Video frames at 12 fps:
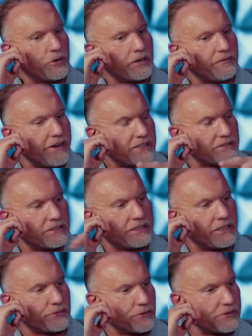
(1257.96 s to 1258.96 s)
investing
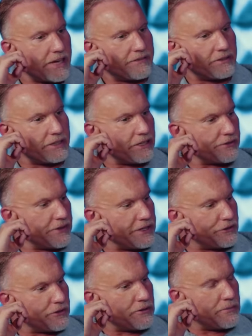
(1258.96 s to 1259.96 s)
this. We're saving this.
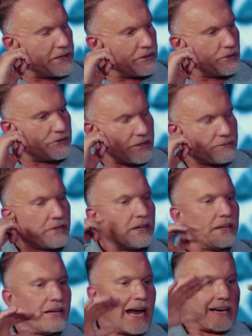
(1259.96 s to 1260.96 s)
These are the bills. I'm.
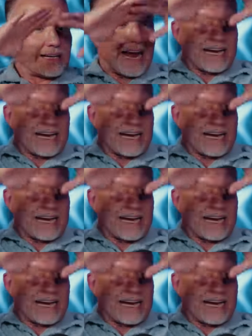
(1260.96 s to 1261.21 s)
I, I